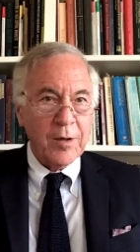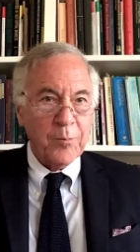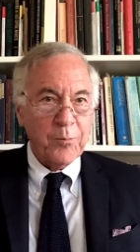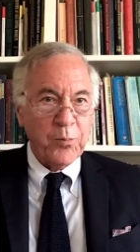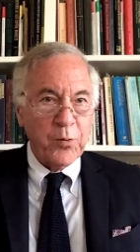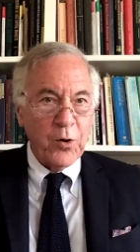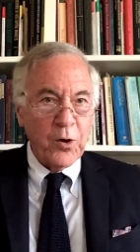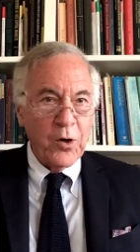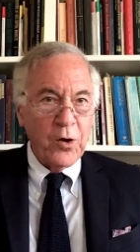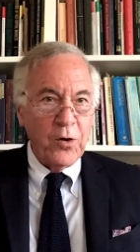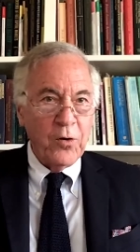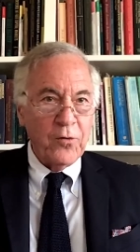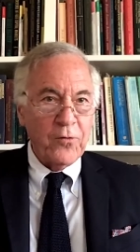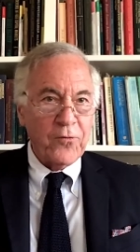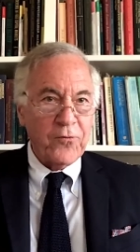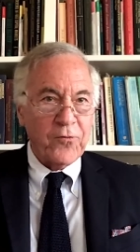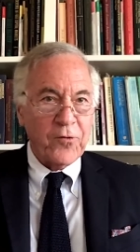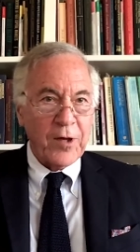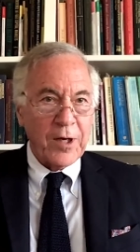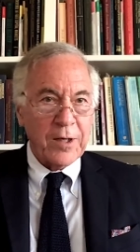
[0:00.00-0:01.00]

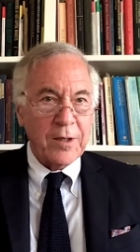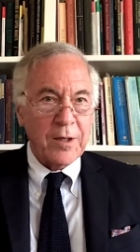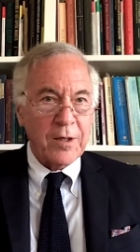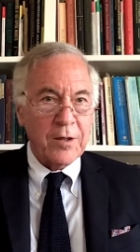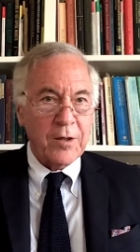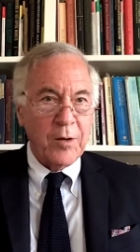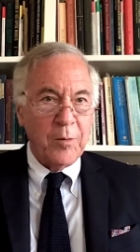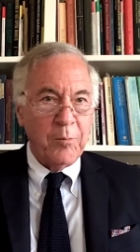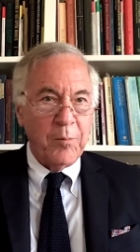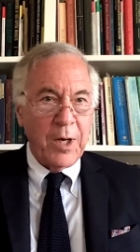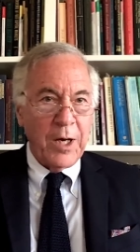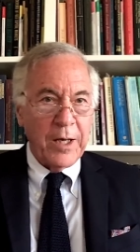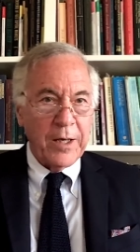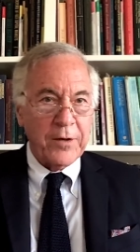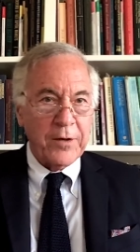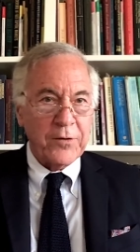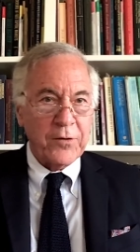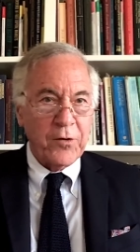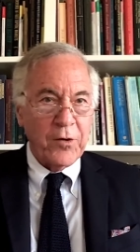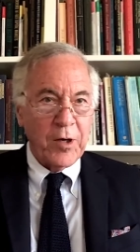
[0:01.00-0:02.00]
pro-cyclical
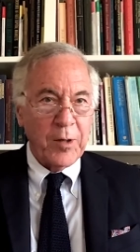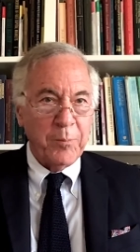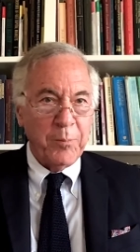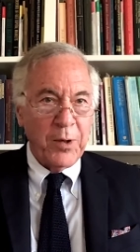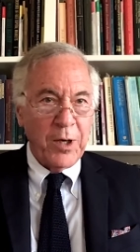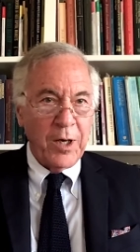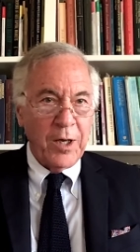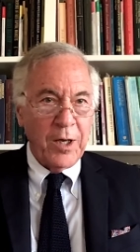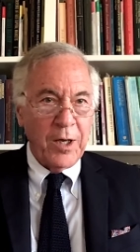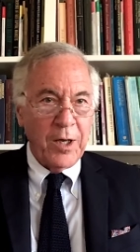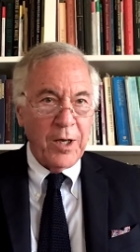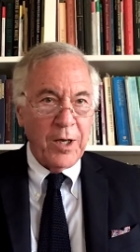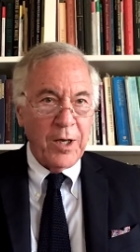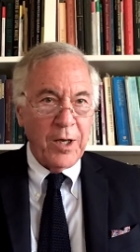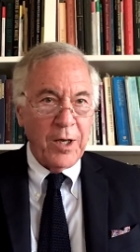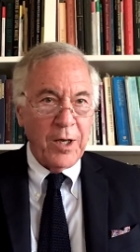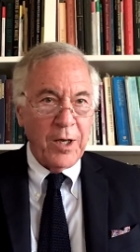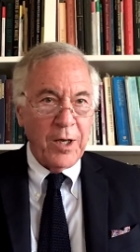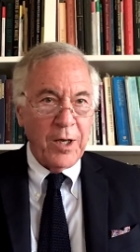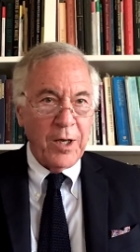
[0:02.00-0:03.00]
monetary
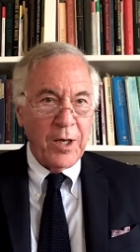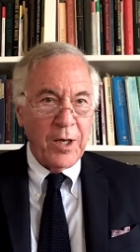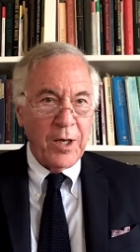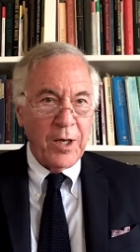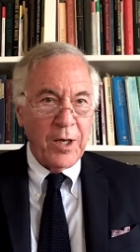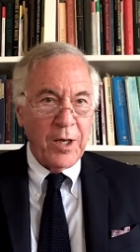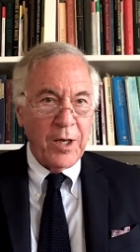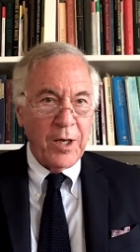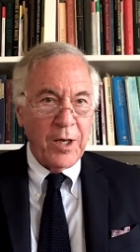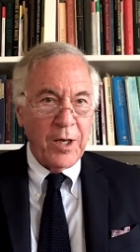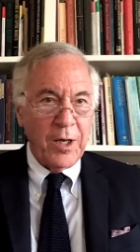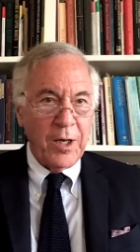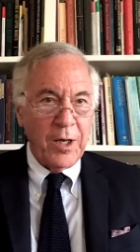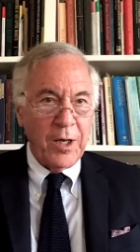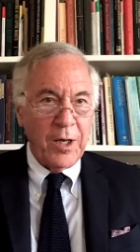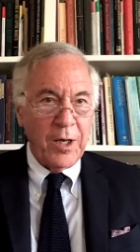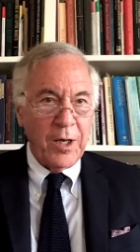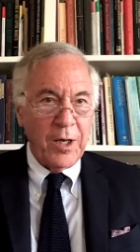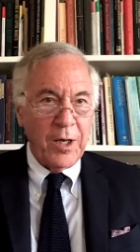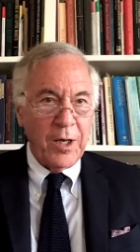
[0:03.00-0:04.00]
policies
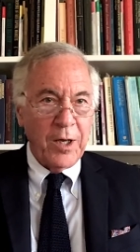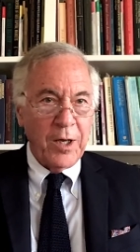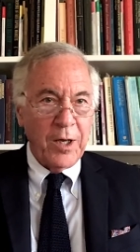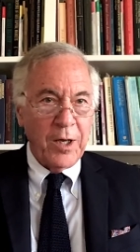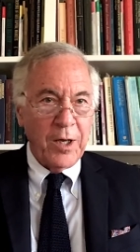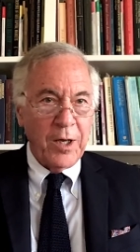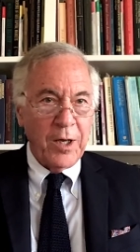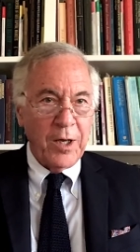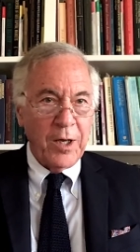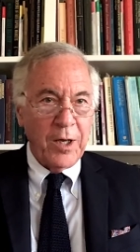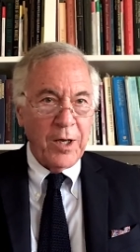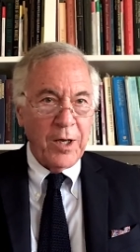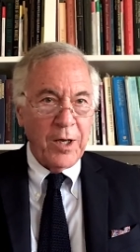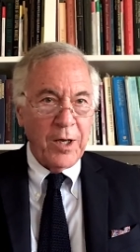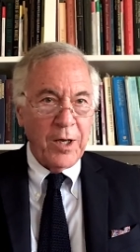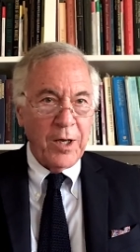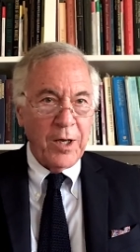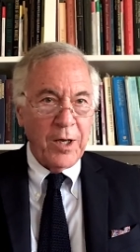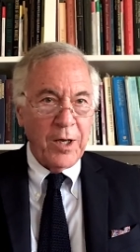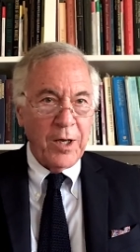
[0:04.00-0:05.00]
because they're
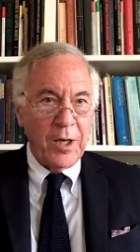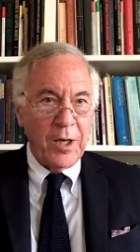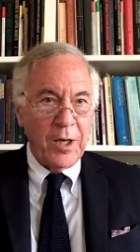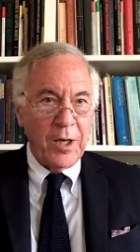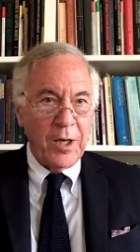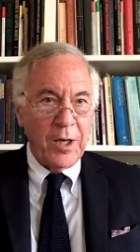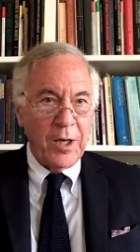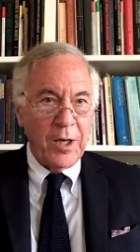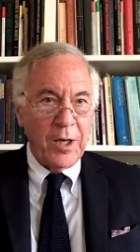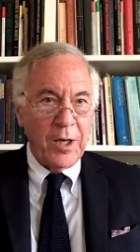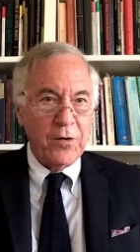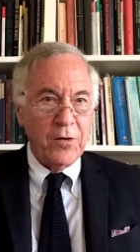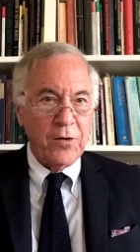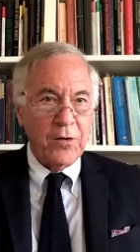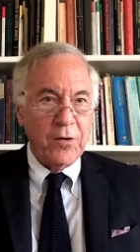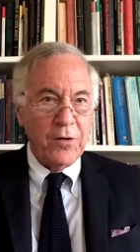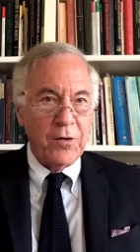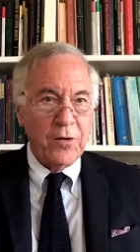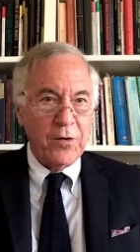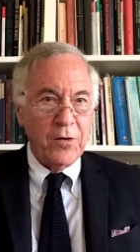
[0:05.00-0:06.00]
forcing the
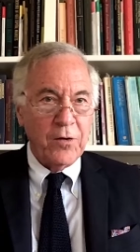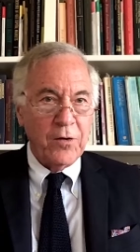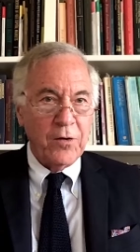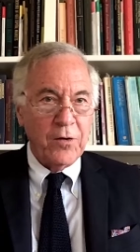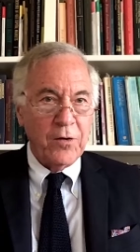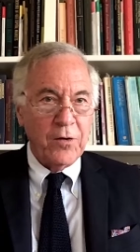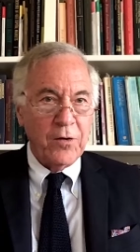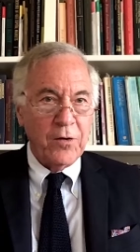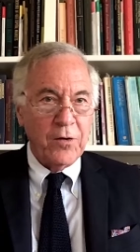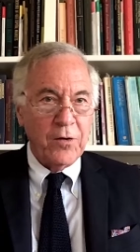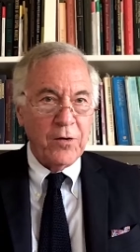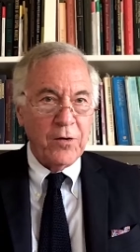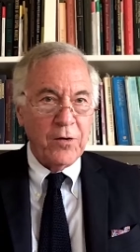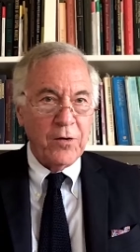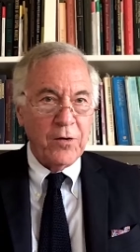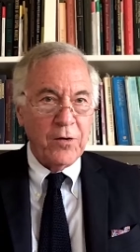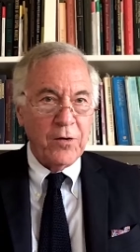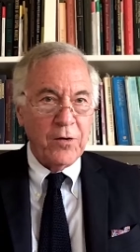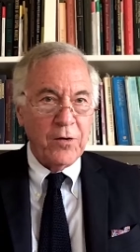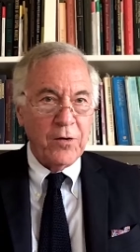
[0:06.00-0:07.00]
banks to
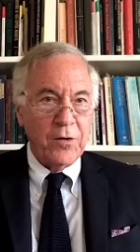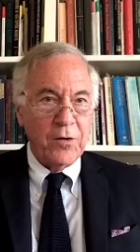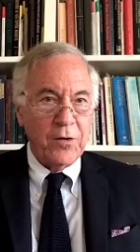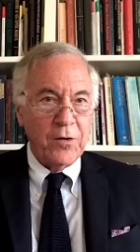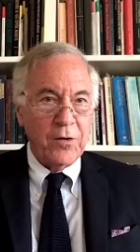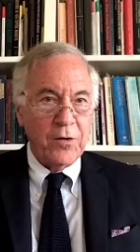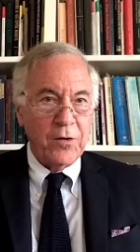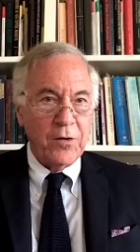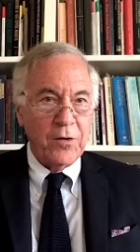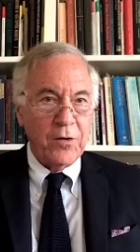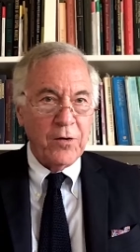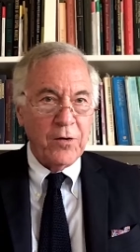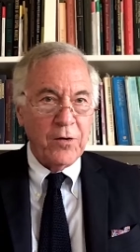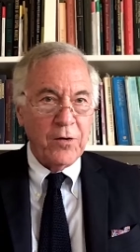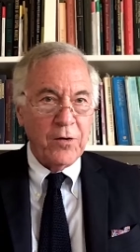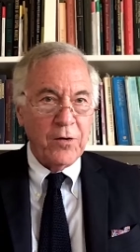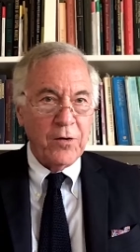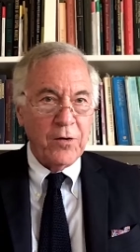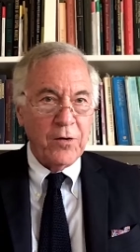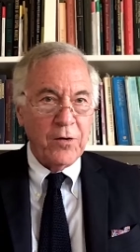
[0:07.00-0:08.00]
increase their
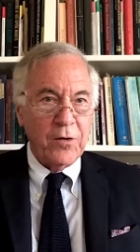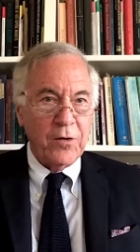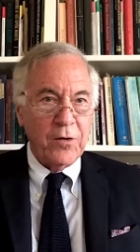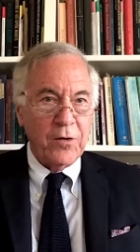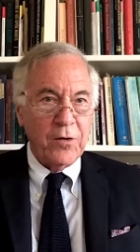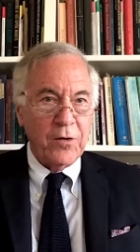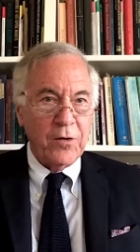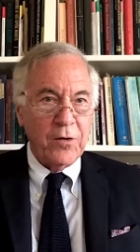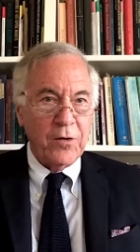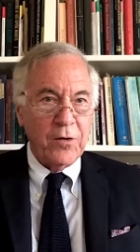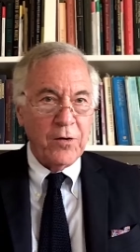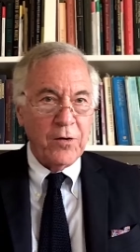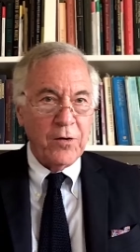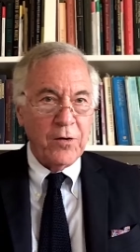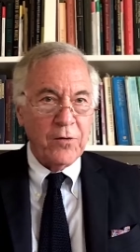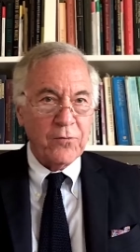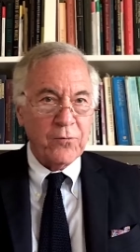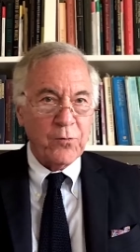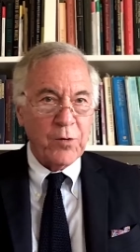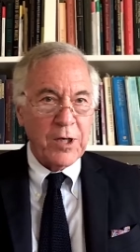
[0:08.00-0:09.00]
capital asset
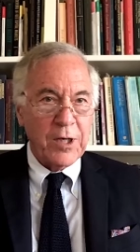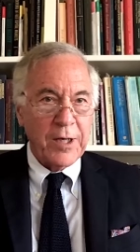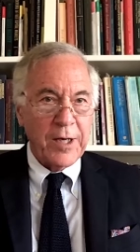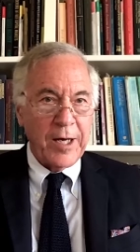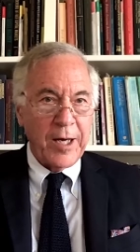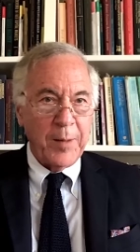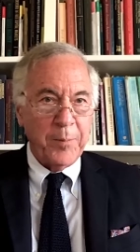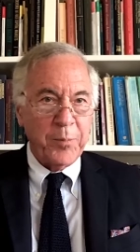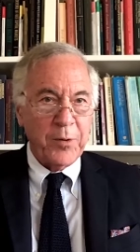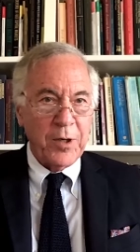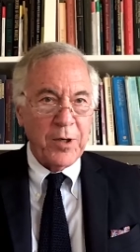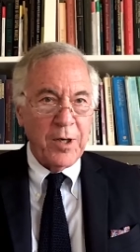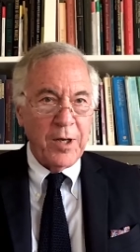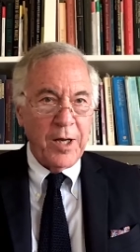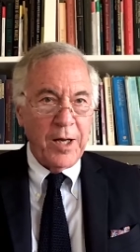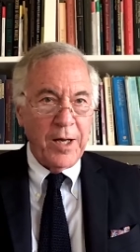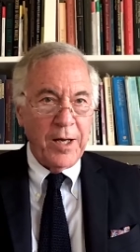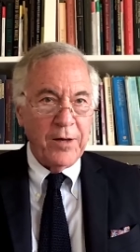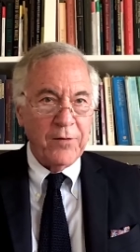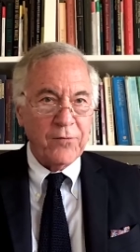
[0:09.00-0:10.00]
ratios,
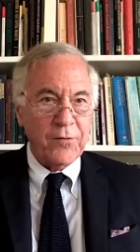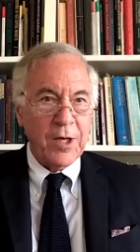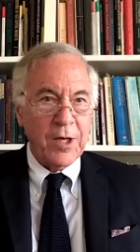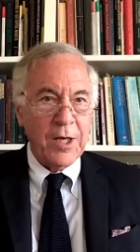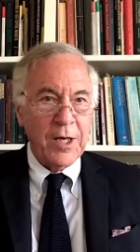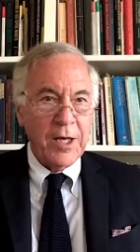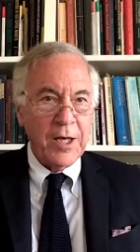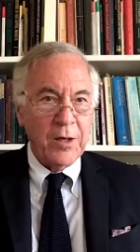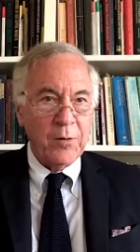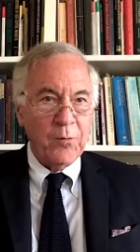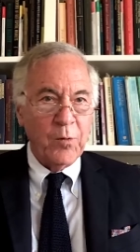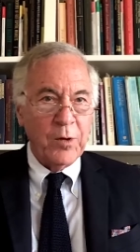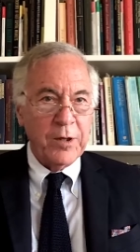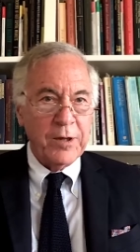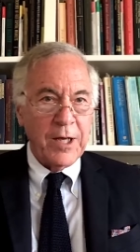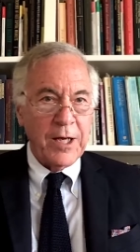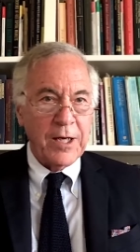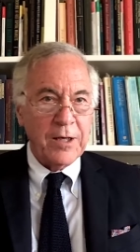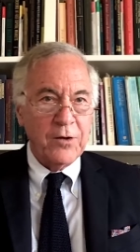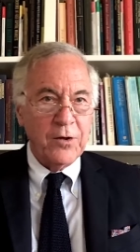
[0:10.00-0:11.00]
recapitalize, and
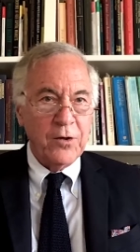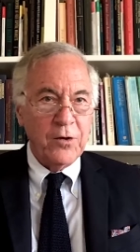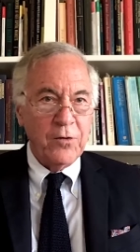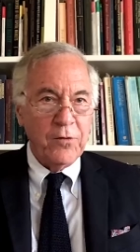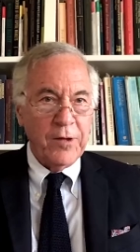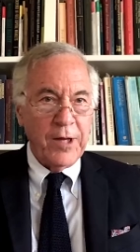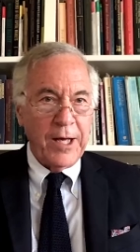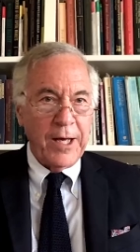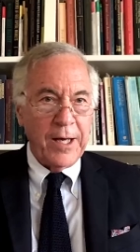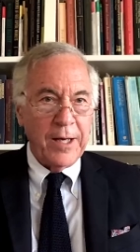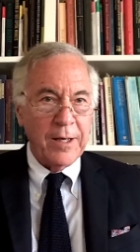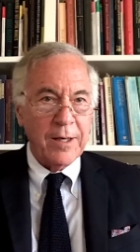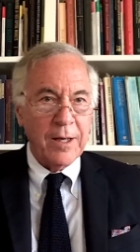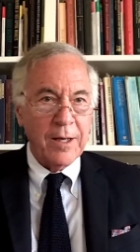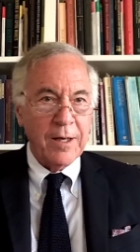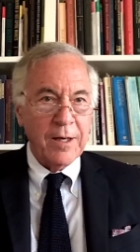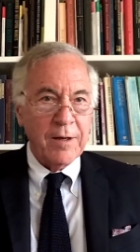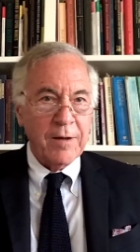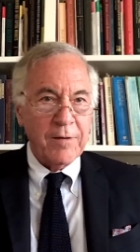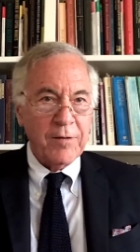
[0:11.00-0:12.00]
when they do that,
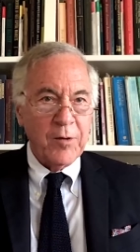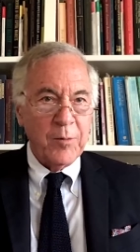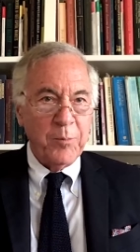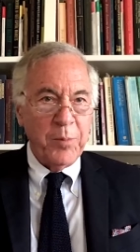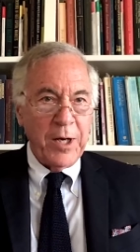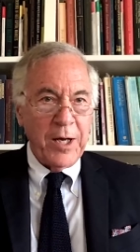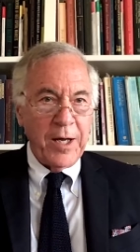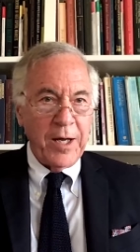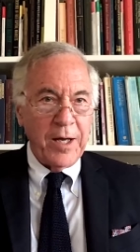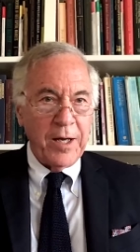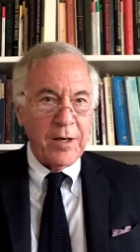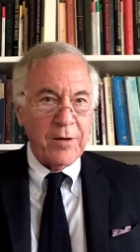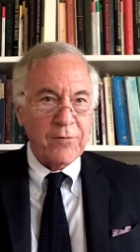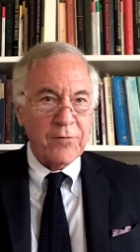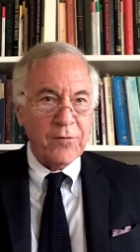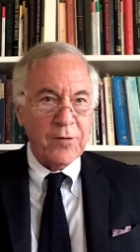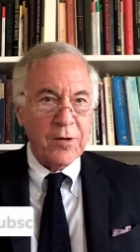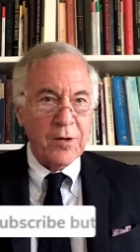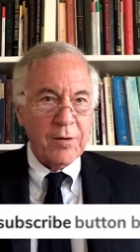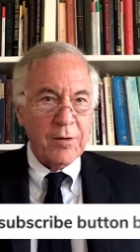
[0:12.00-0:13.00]
the banks